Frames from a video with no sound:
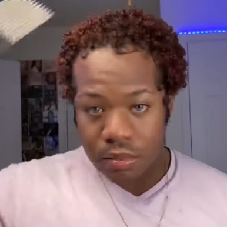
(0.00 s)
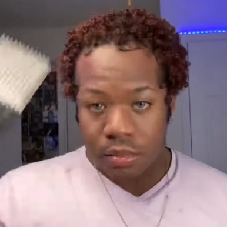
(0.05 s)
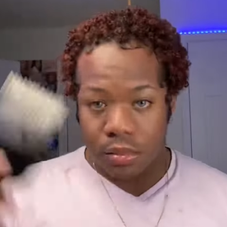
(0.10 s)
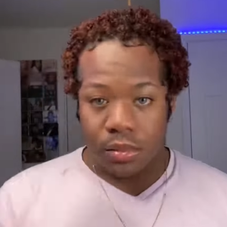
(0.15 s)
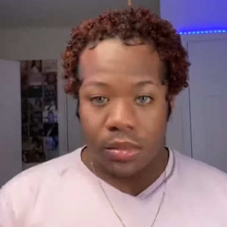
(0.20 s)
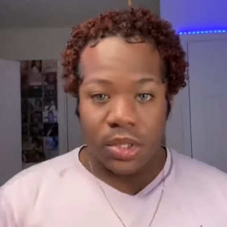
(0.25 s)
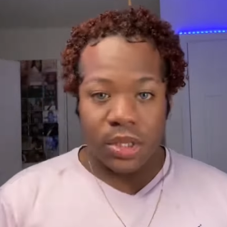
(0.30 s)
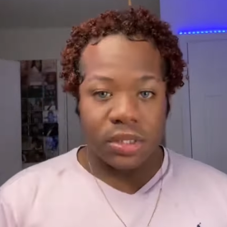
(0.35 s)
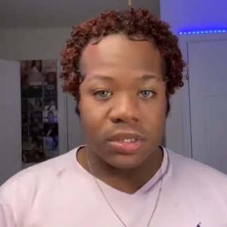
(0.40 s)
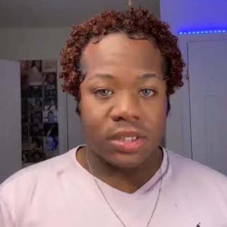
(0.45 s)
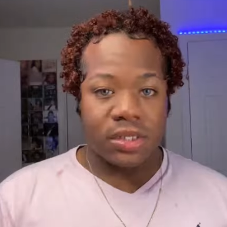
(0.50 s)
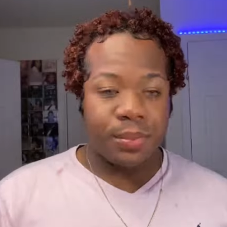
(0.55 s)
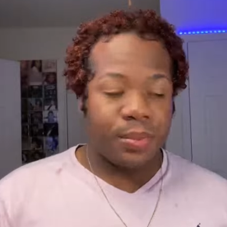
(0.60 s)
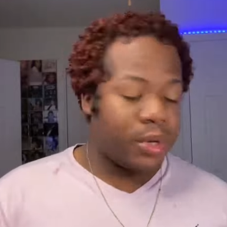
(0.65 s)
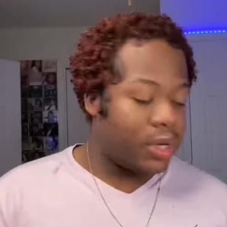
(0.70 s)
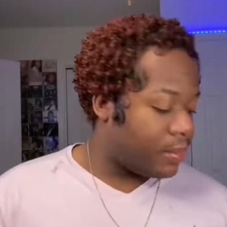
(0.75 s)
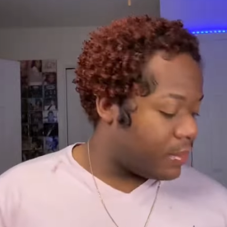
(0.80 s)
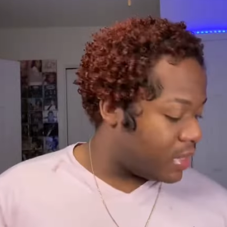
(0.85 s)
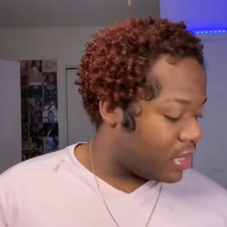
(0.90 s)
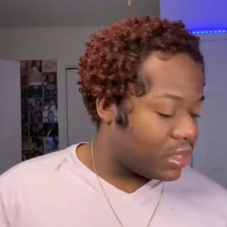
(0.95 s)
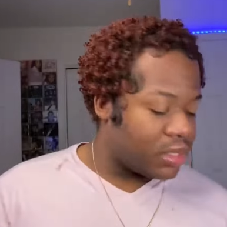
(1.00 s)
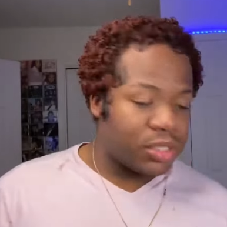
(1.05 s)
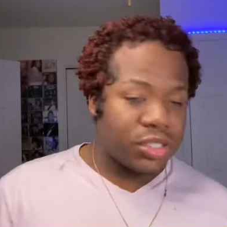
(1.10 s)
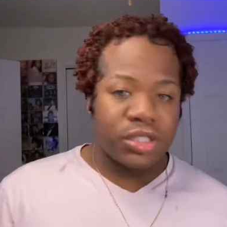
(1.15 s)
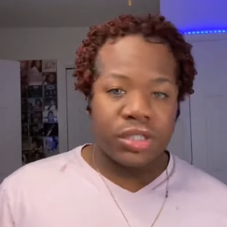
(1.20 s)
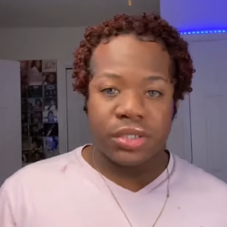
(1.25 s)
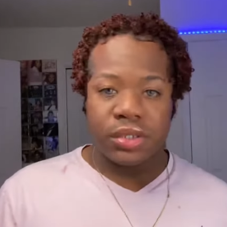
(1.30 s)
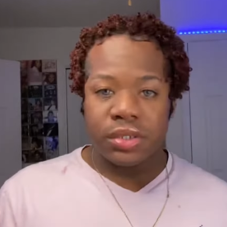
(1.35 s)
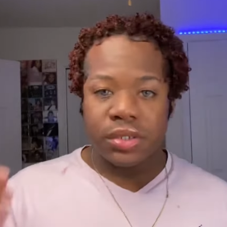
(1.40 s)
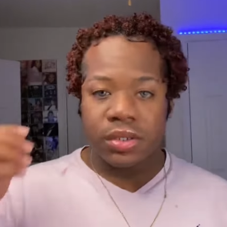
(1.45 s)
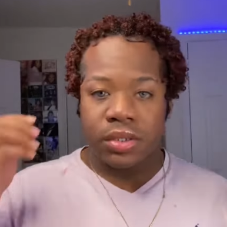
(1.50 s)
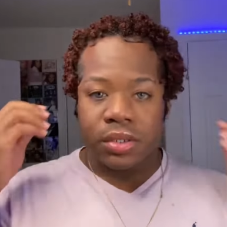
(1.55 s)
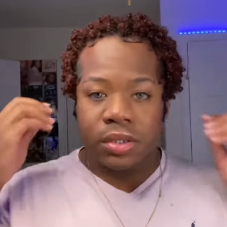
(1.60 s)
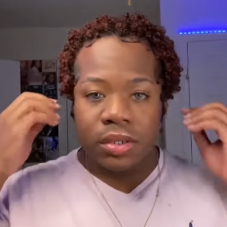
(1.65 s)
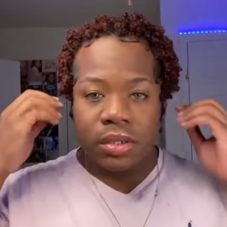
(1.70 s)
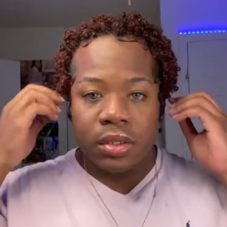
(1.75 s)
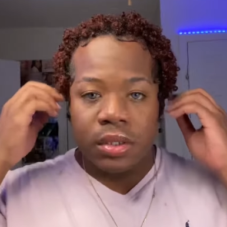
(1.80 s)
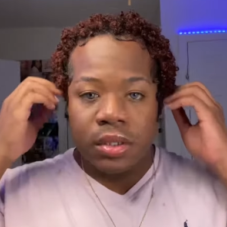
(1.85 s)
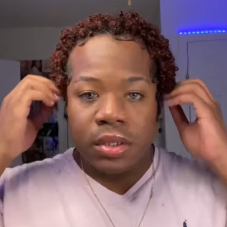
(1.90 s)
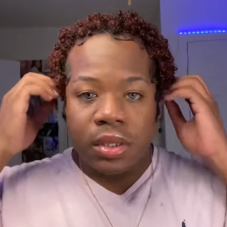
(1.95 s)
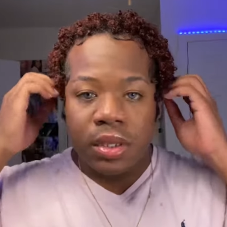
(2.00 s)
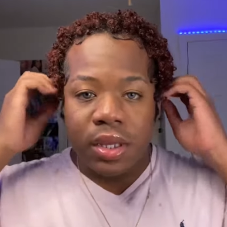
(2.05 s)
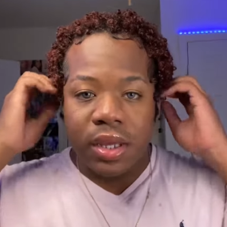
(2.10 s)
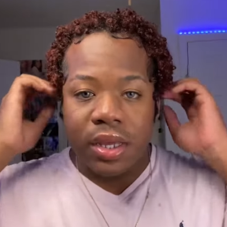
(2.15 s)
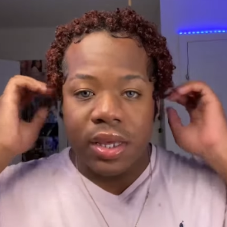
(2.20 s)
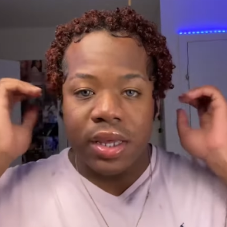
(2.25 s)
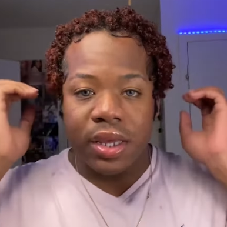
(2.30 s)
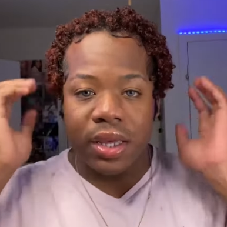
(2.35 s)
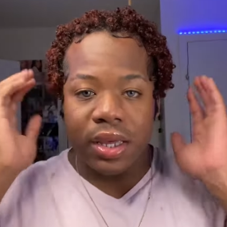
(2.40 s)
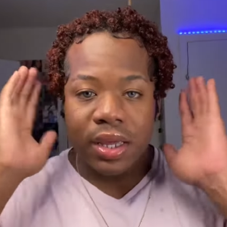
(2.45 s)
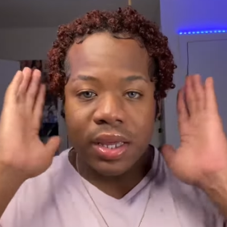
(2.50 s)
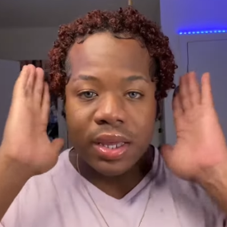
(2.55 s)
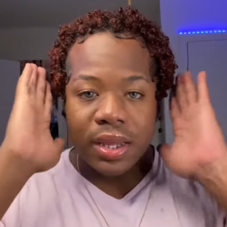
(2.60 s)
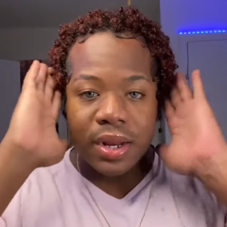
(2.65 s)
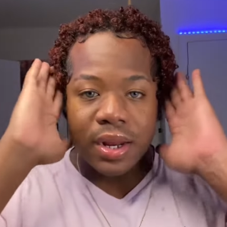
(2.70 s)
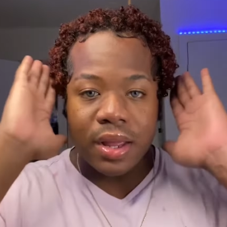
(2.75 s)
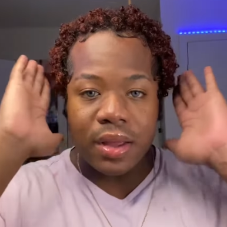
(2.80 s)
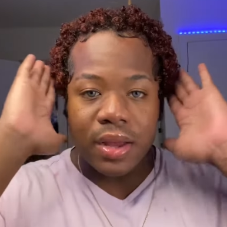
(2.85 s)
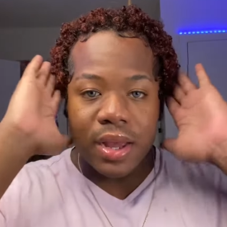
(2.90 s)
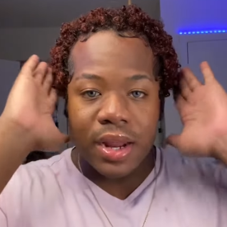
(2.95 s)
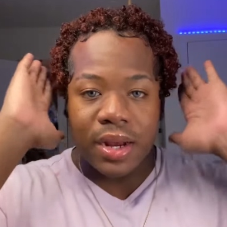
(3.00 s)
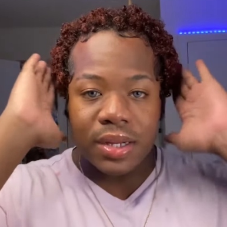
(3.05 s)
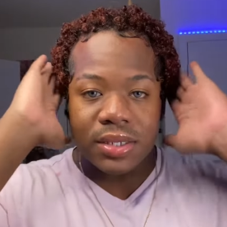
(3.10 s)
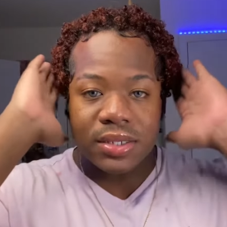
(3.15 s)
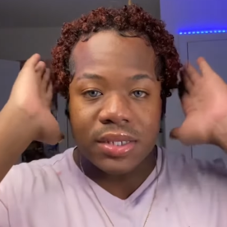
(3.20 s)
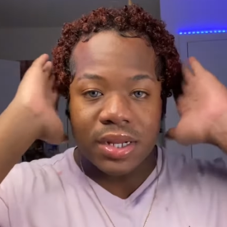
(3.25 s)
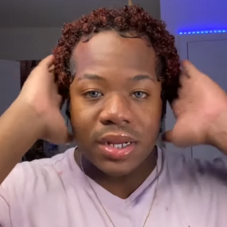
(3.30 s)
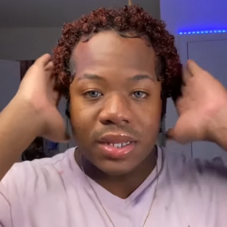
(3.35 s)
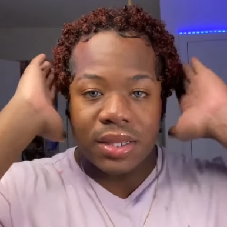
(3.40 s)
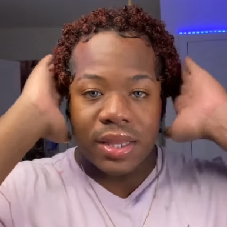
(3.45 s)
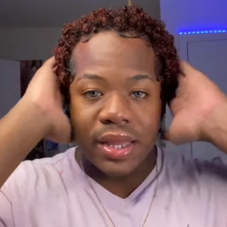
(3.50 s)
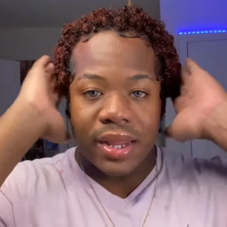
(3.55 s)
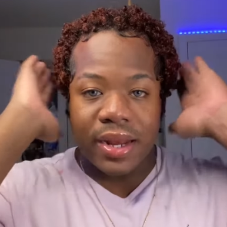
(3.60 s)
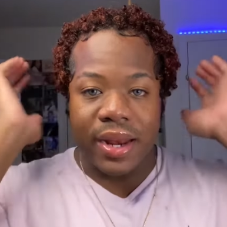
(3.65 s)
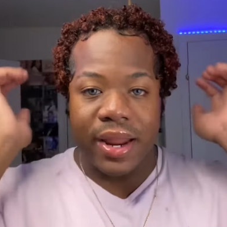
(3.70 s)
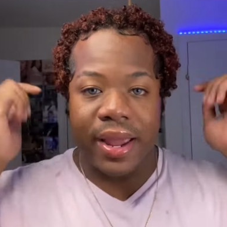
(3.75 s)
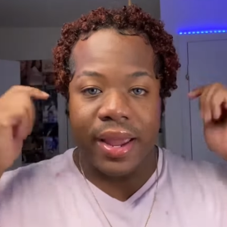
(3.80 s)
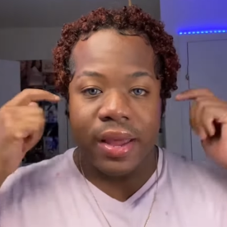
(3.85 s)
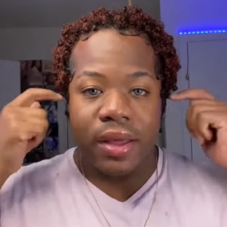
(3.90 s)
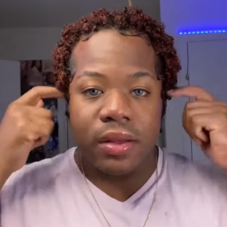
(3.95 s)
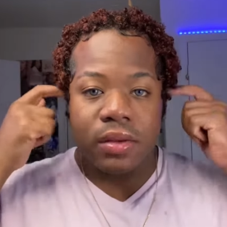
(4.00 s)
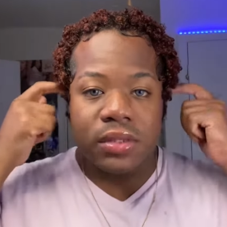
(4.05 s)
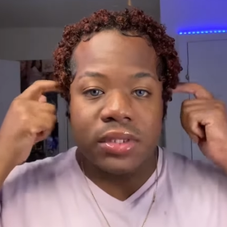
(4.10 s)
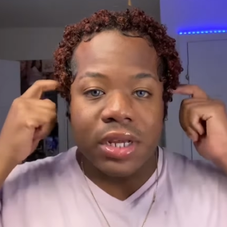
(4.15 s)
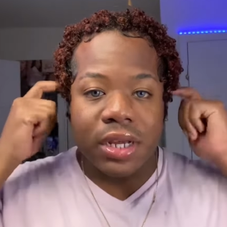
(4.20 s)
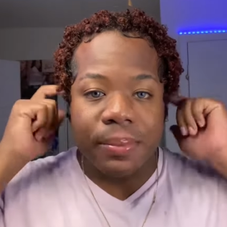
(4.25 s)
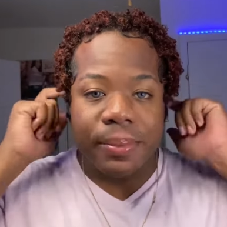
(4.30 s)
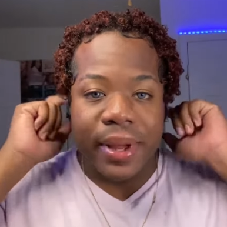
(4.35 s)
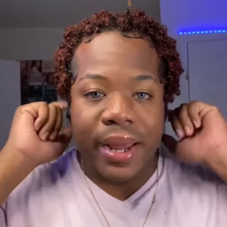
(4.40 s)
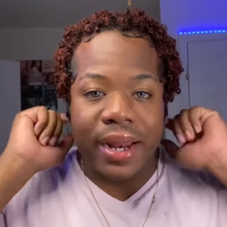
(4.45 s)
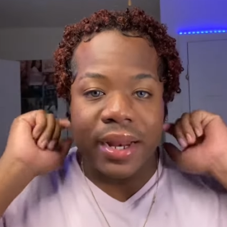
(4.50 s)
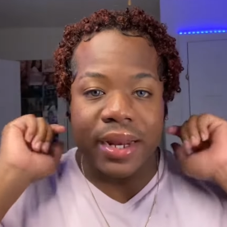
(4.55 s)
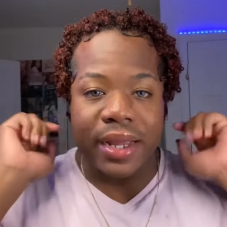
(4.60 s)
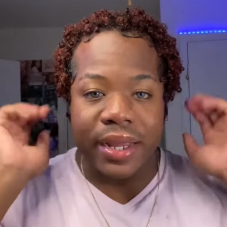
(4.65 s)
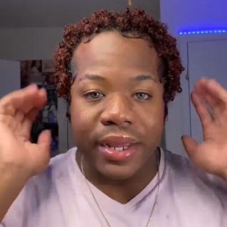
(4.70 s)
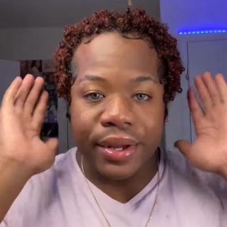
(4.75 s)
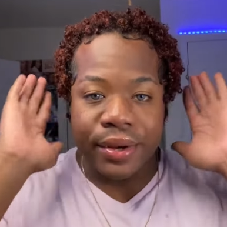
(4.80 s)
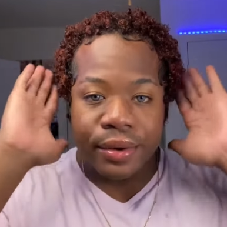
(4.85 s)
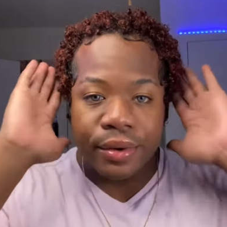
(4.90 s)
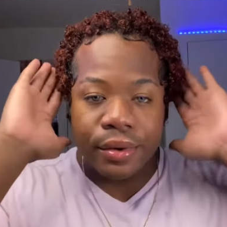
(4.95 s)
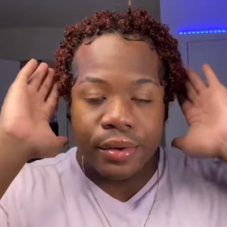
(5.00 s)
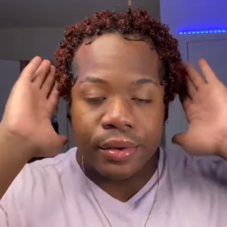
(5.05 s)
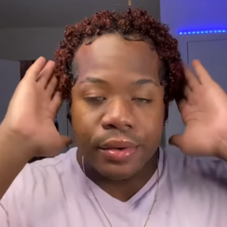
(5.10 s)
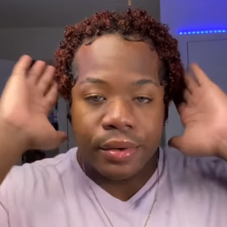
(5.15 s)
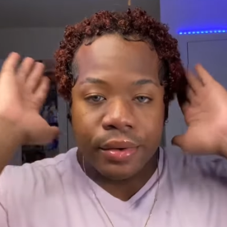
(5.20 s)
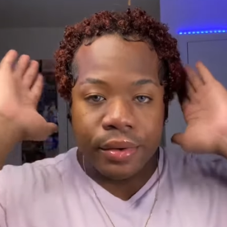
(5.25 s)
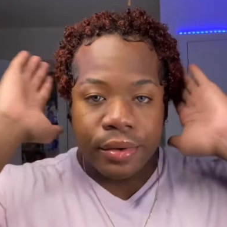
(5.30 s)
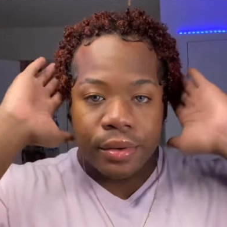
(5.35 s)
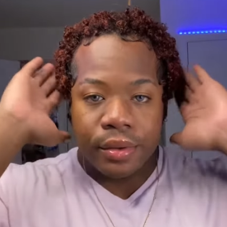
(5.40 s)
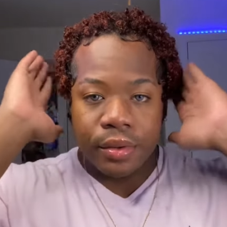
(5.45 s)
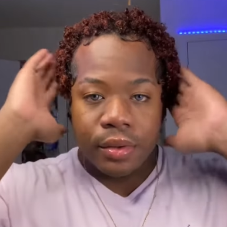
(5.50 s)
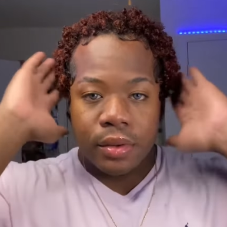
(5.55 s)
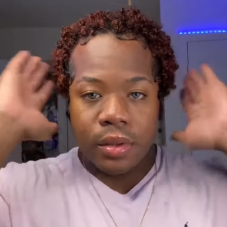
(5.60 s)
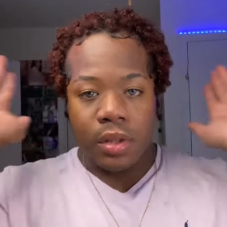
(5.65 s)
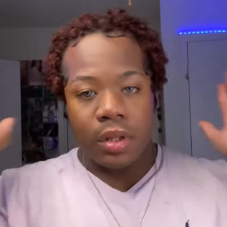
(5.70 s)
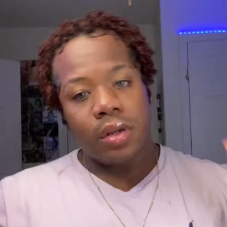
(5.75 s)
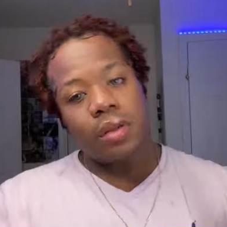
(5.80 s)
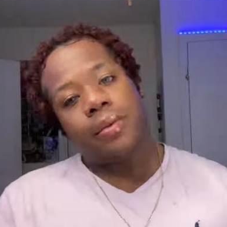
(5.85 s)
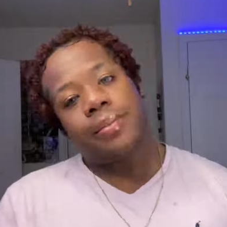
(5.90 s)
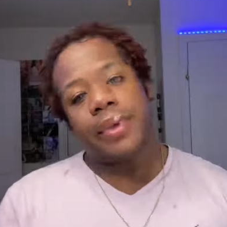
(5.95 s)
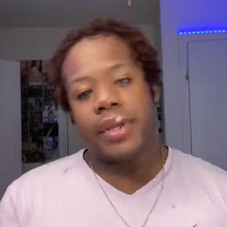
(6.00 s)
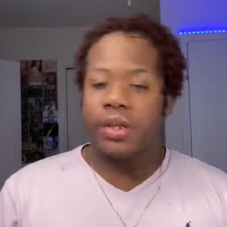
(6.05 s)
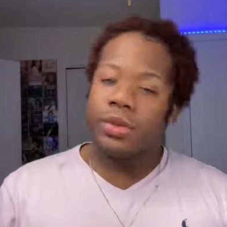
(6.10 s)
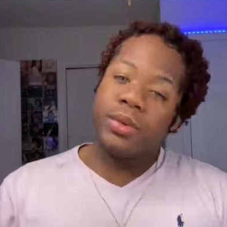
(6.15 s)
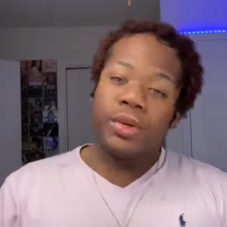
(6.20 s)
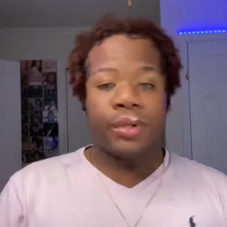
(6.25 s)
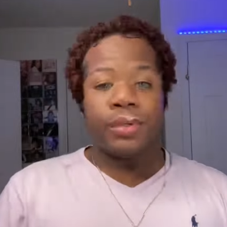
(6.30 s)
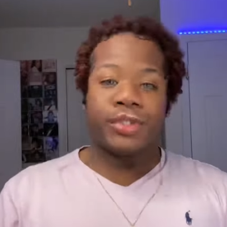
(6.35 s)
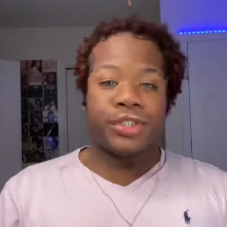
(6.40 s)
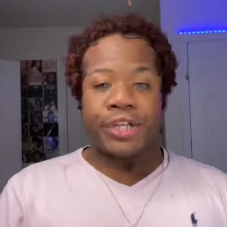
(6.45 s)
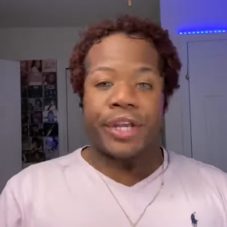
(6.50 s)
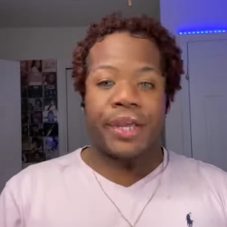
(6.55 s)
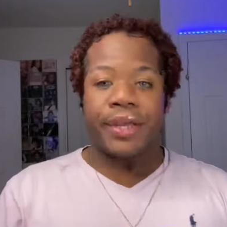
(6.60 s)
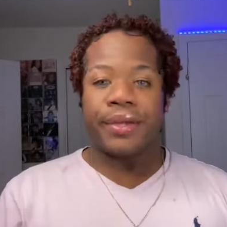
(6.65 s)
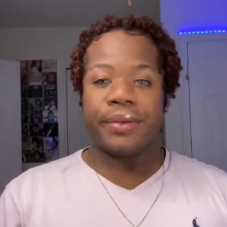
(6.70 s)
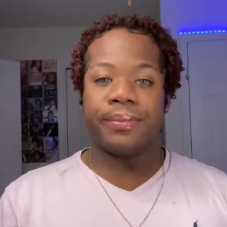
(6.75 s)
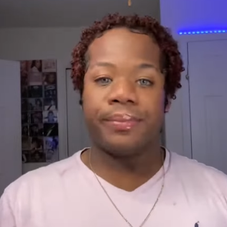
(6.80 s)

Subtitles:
This is pretty much it. And I'll kind of tuck that down, tuck it behind the ear a little bit, do a little shake.